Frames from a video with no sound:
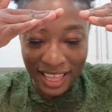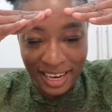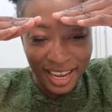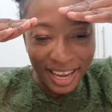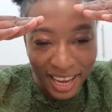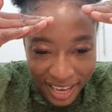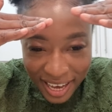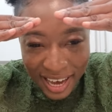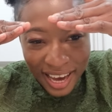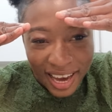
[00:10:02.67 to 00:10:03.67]
in,
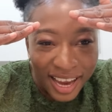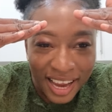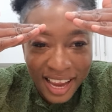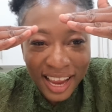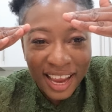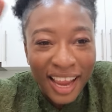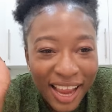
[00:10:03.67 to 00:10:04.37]
in, in,